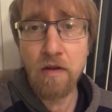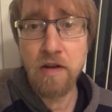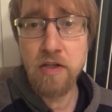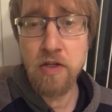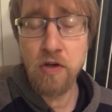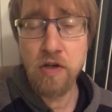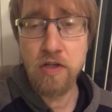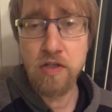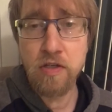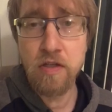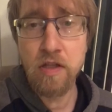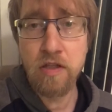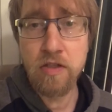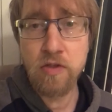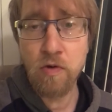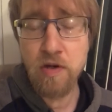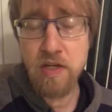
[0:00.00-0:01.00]
during the
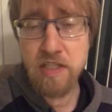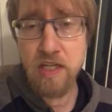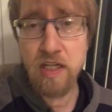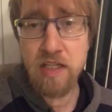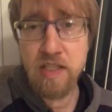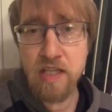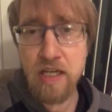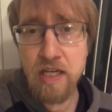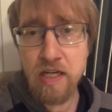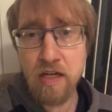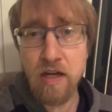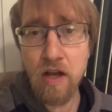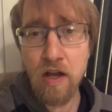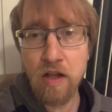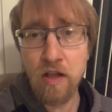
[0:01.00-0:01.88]
2016